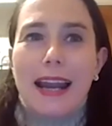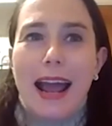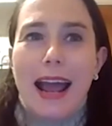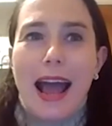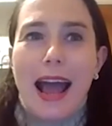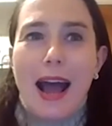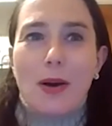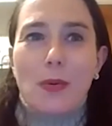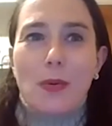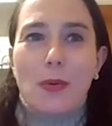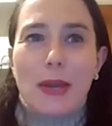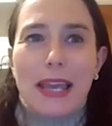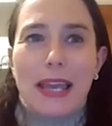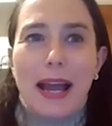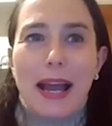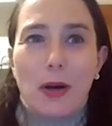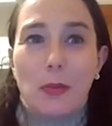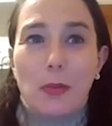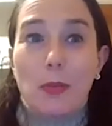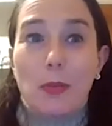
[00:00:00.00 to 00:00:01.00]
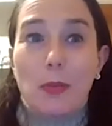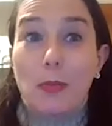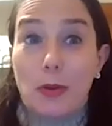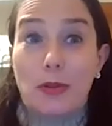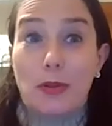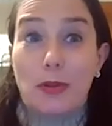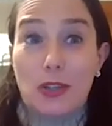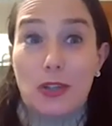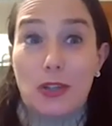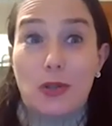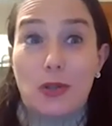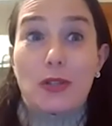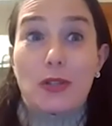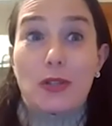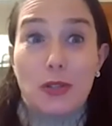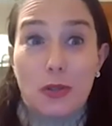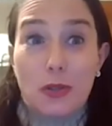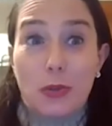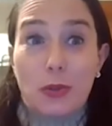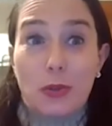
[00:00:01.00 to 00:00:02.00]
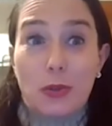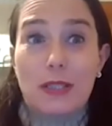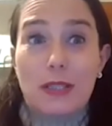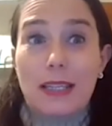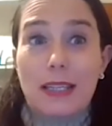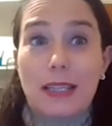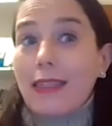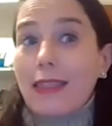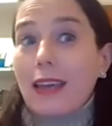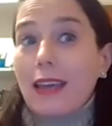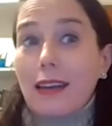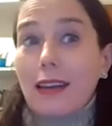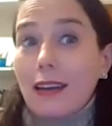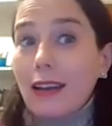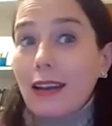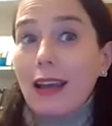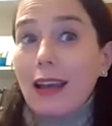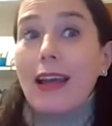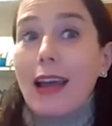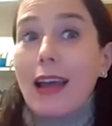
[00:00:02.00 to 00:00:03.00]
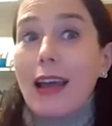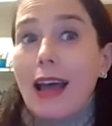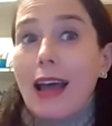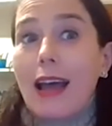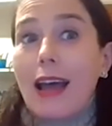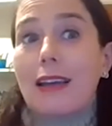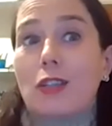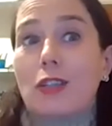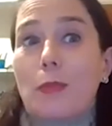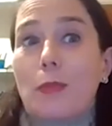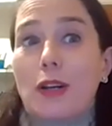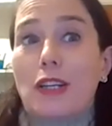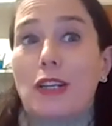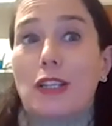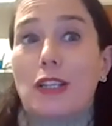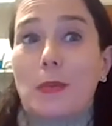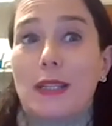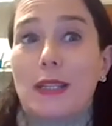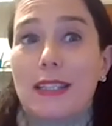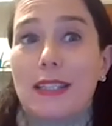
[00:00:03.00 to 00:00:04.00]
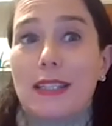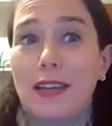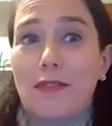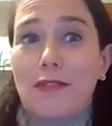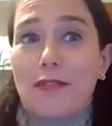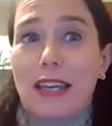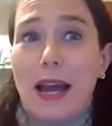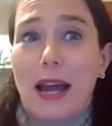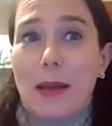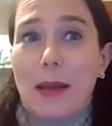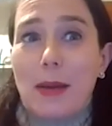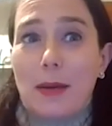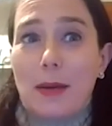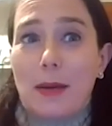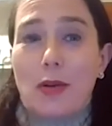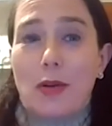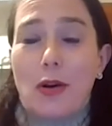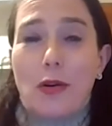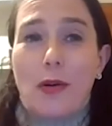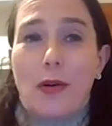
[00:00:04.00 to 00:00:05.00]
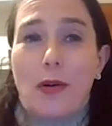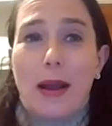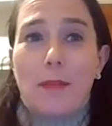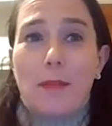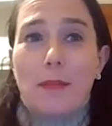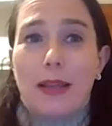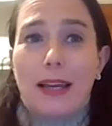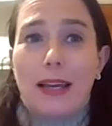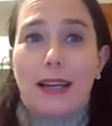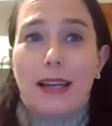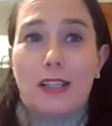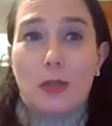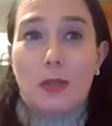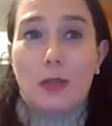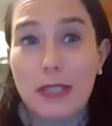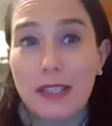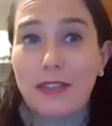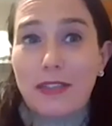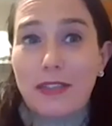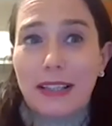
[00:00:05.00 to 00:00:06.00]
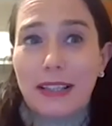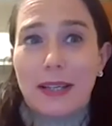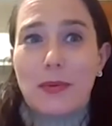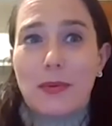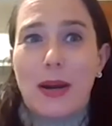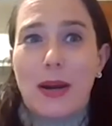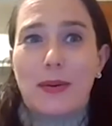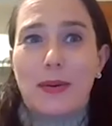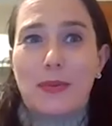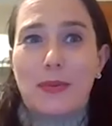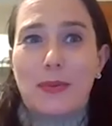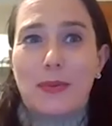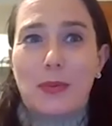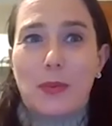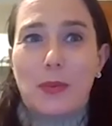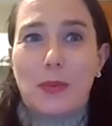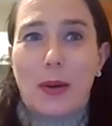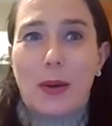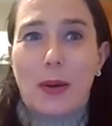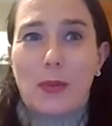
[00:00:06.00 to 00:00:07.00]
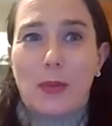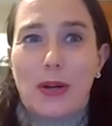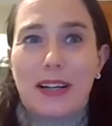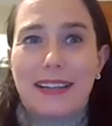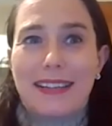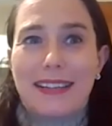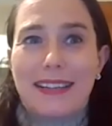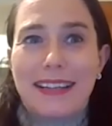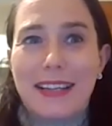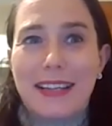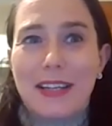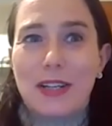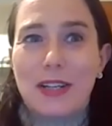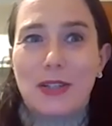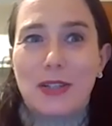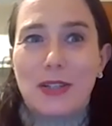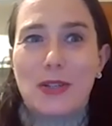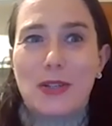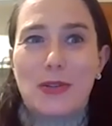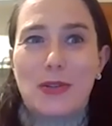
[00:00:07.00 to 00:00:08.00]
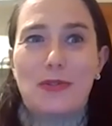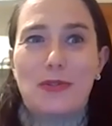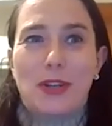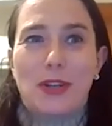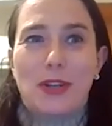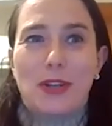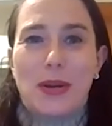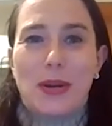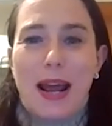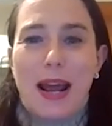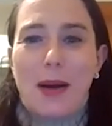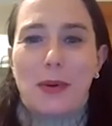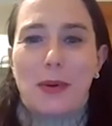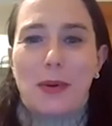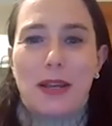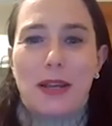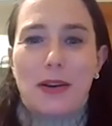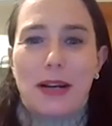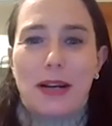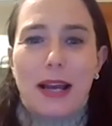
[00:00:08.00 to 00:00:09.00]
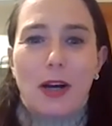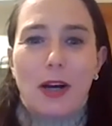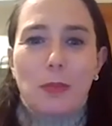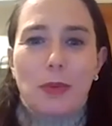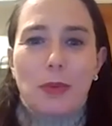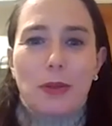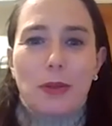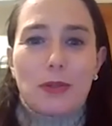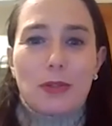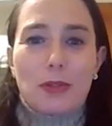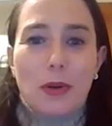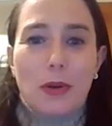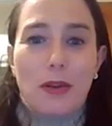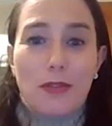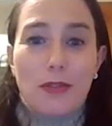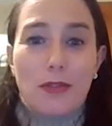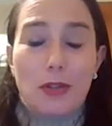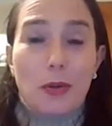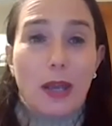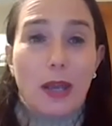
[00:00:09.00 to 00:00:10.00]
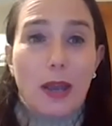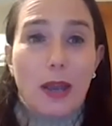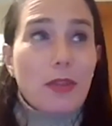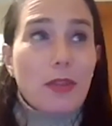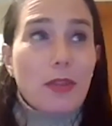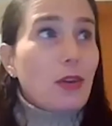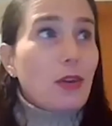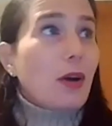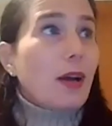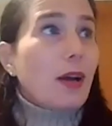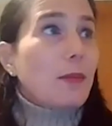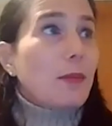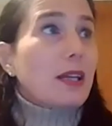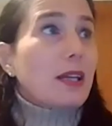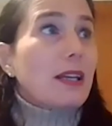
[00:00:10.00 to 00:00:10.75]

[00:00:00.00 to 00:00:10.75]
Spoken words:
how we help both teachers and schools, and then as participants of the IBEC program, specifically what we're here to do for you and how we're here to help you. So if it's okay with you, I'm